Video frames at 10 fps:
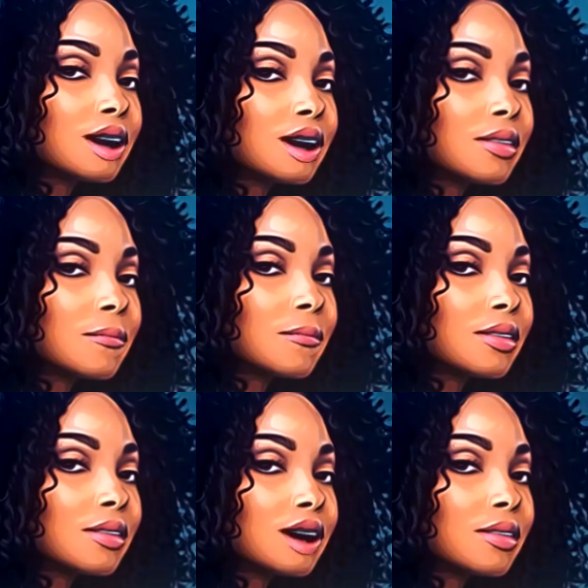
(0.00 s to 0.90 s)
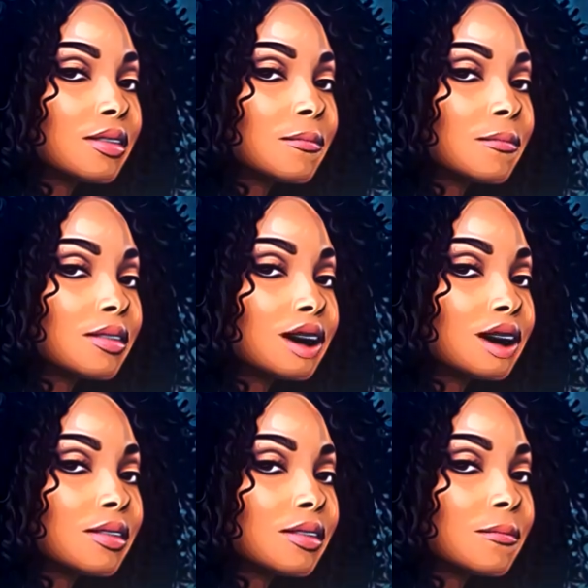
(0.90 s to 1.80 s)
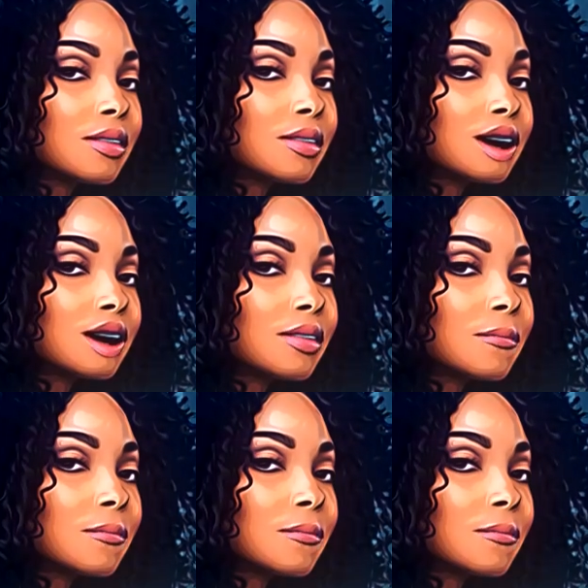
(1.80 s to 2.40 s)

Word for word: how do you know that this man is telling the truth?